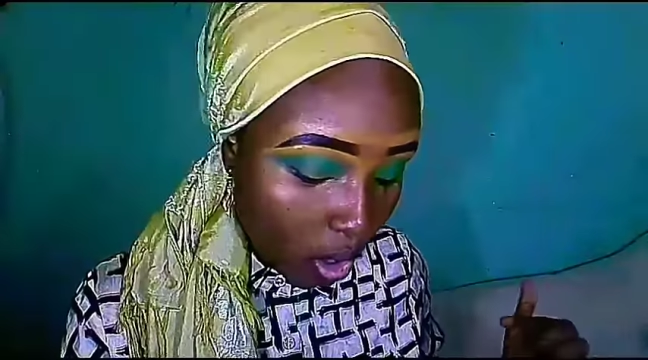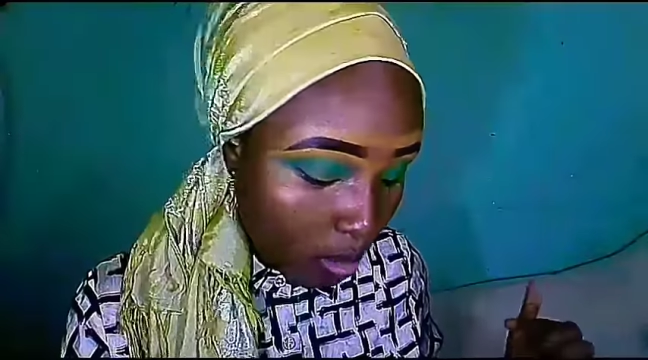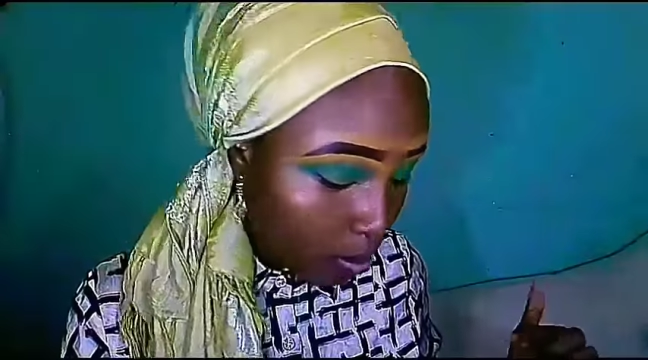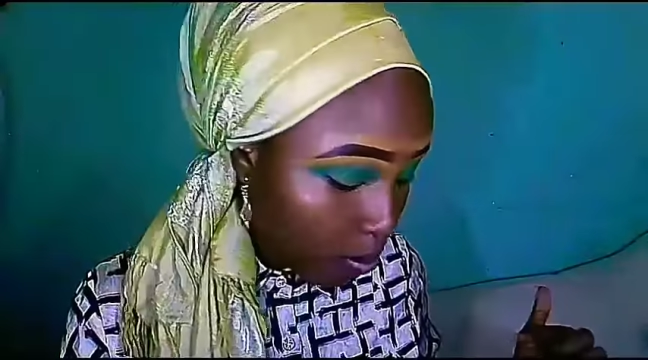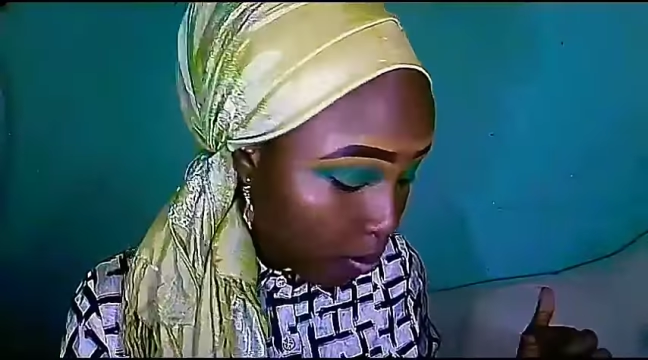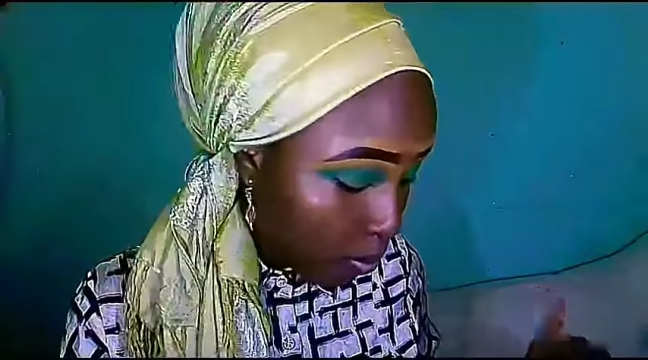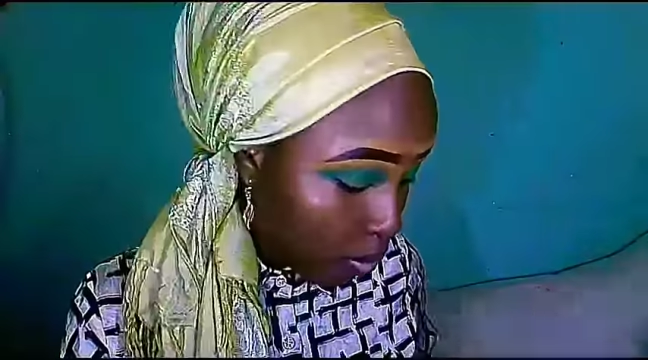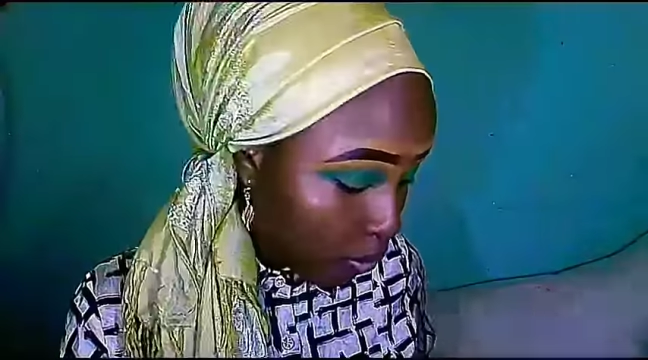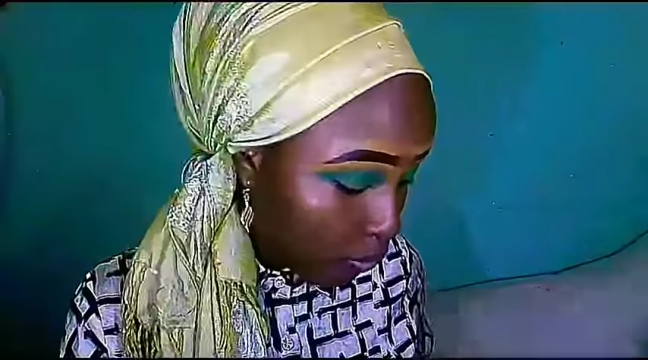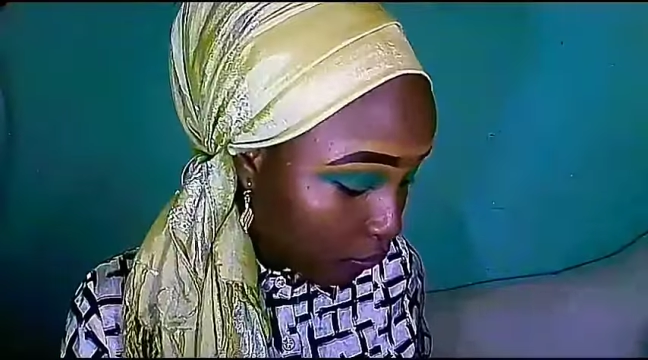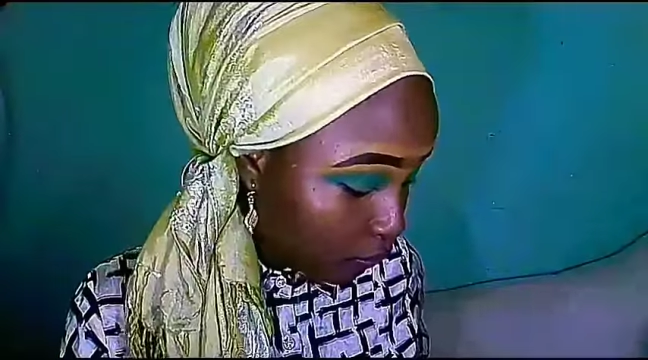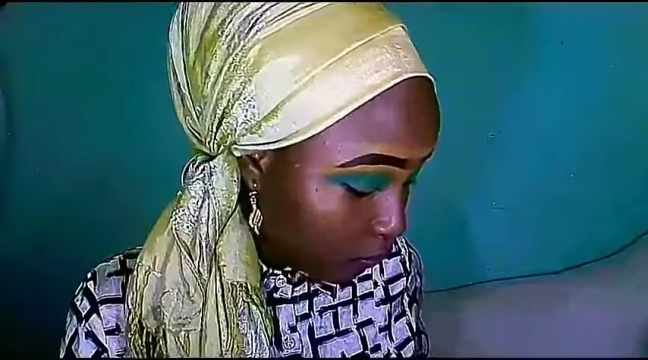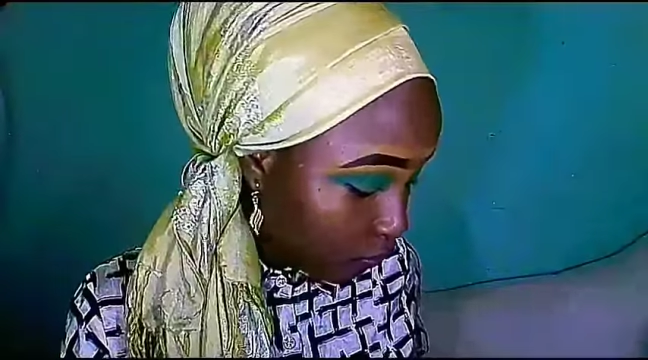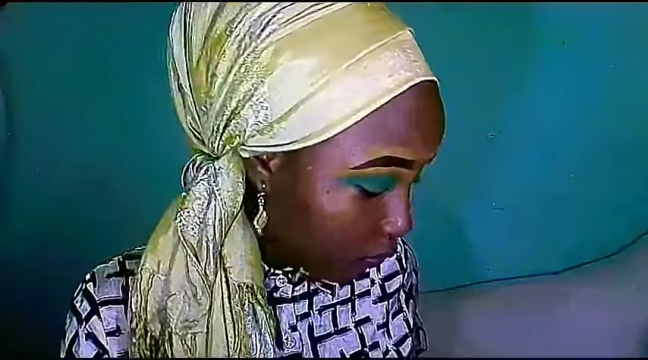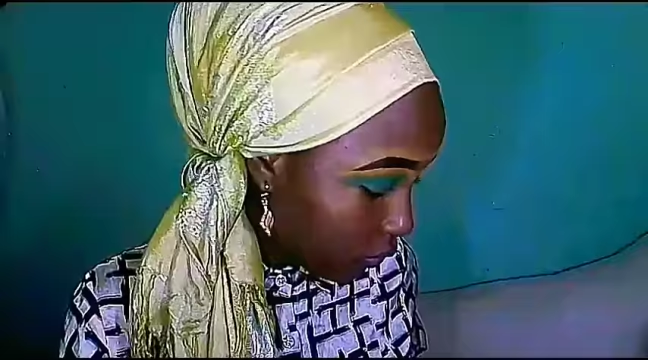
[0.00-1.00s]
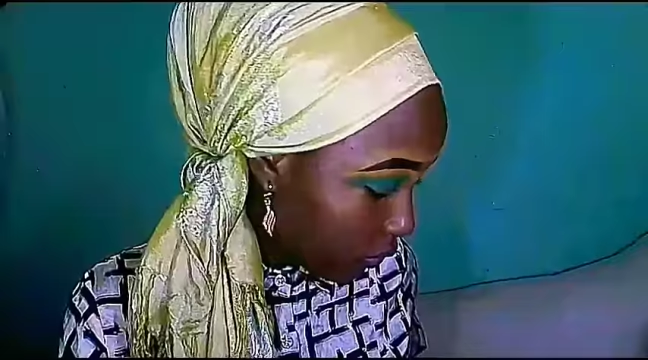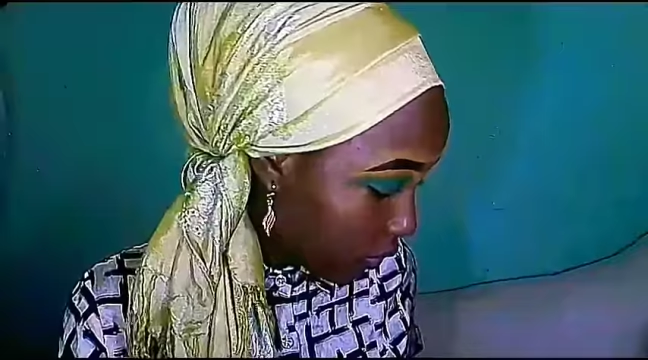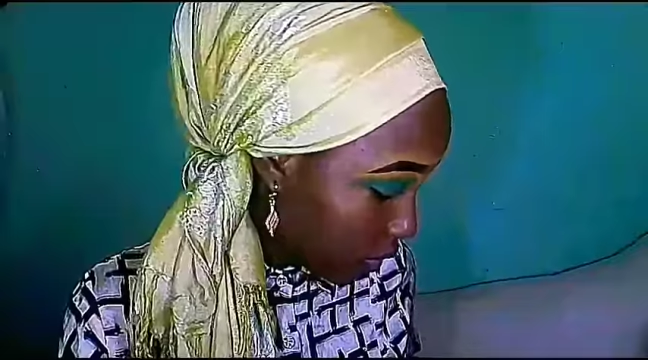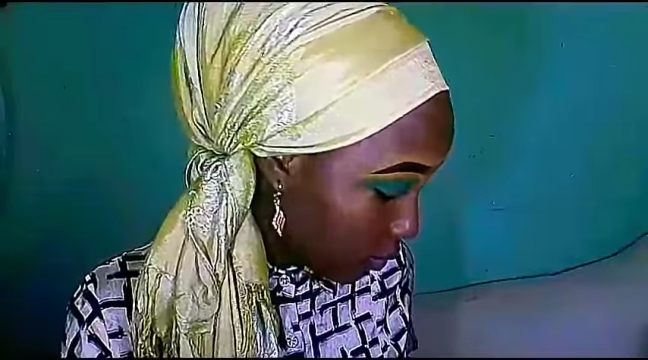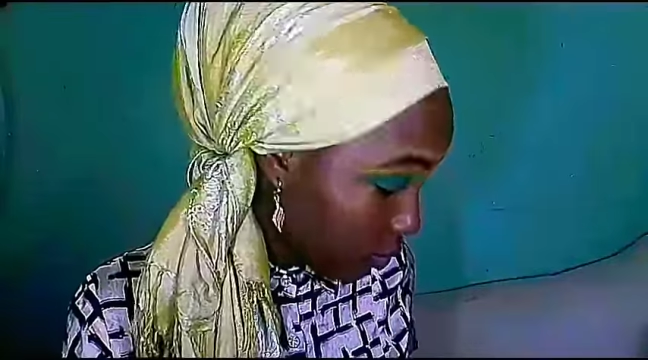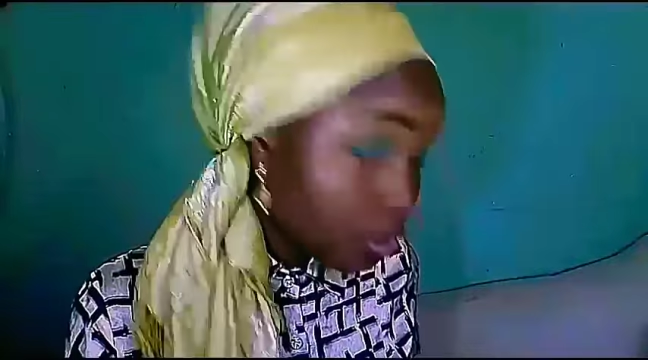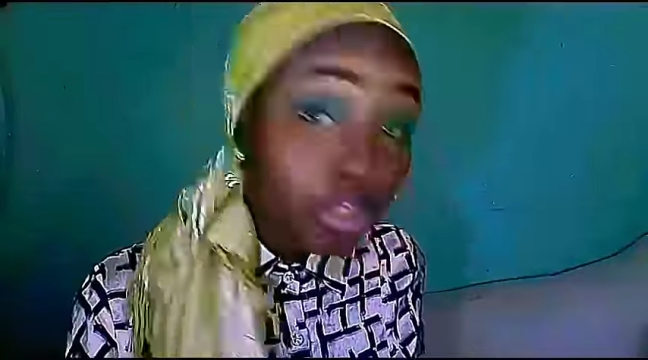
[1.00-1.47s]
above
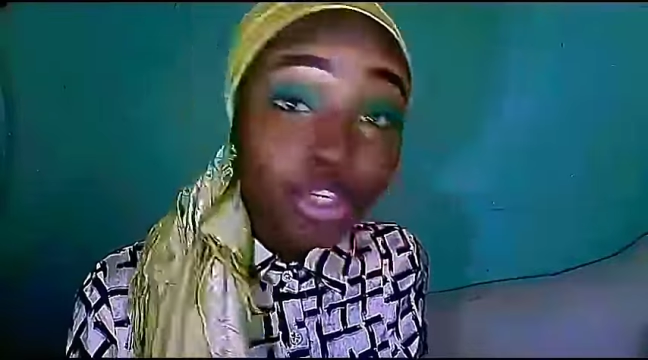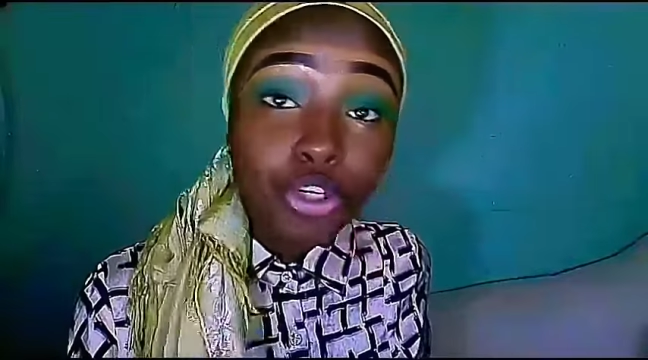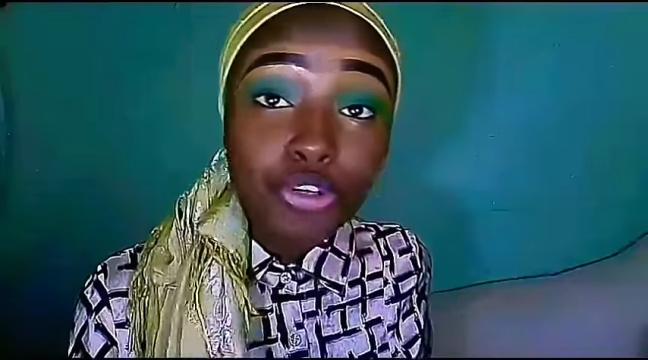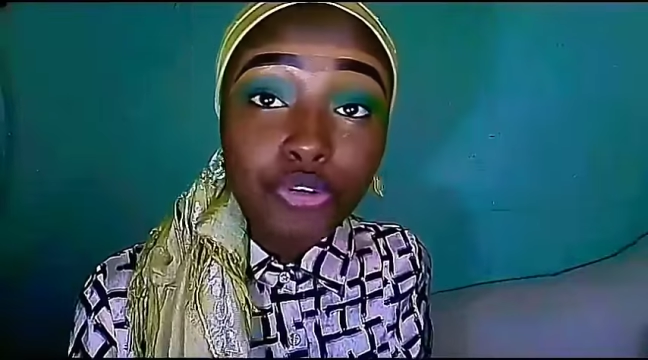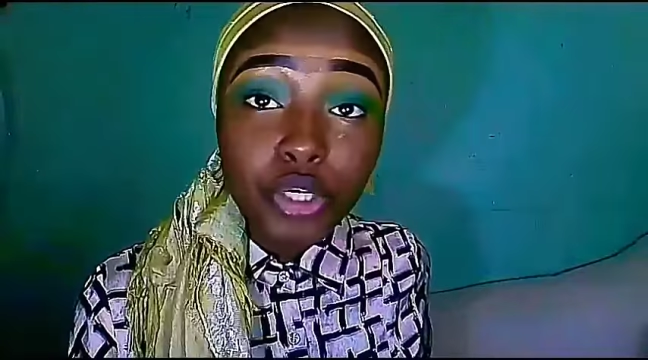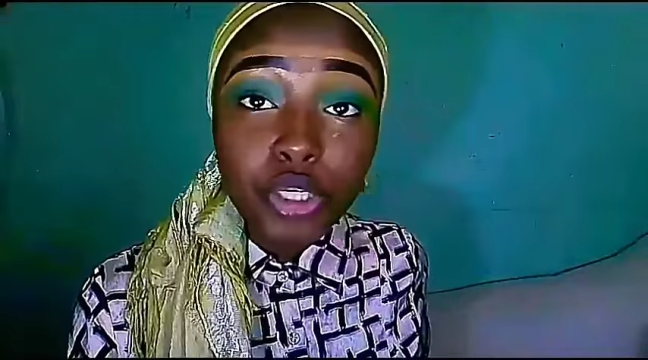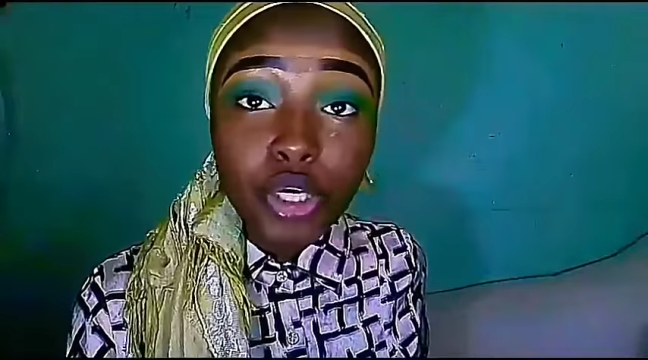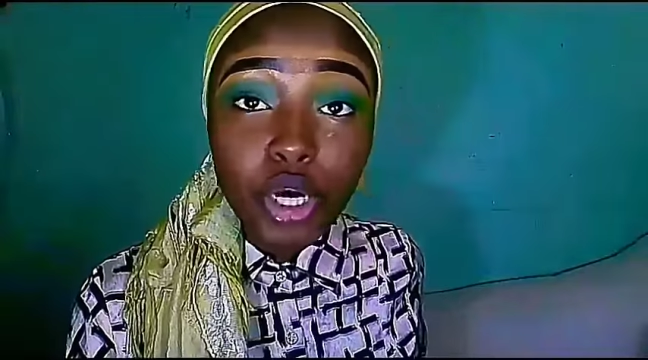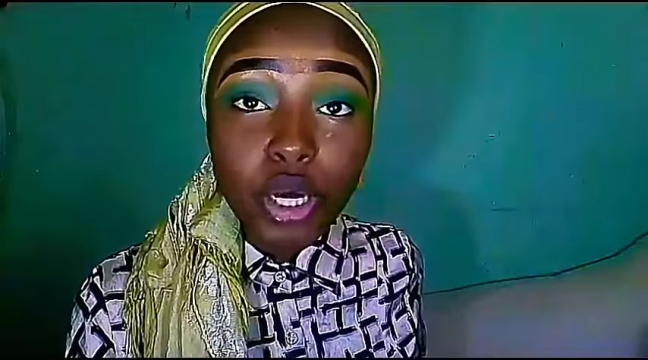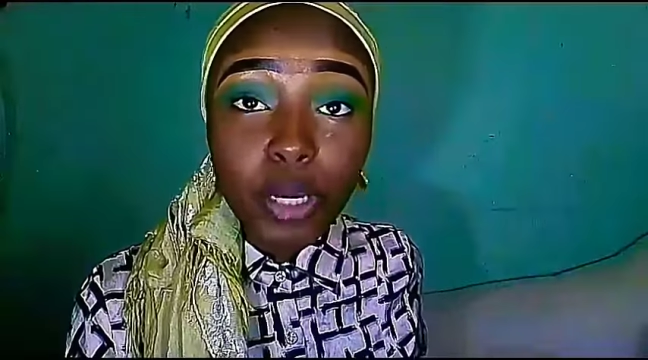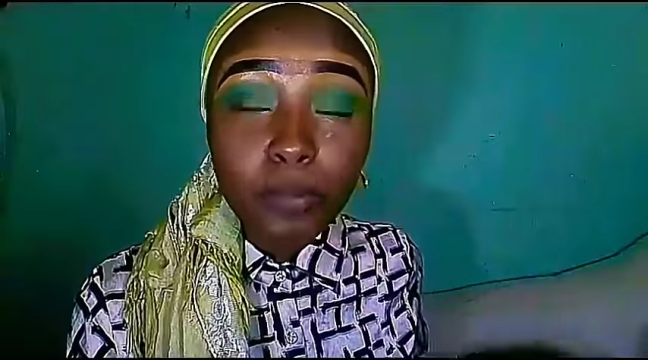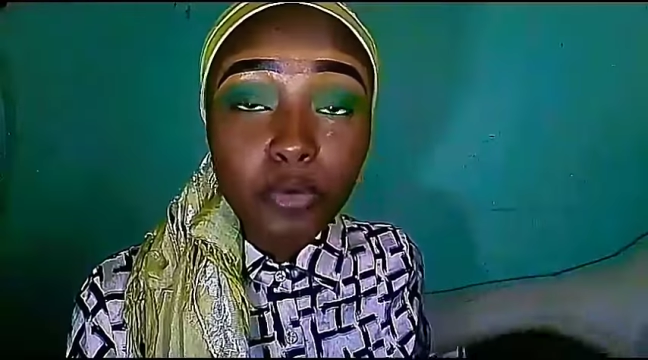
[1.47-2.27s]
the green color.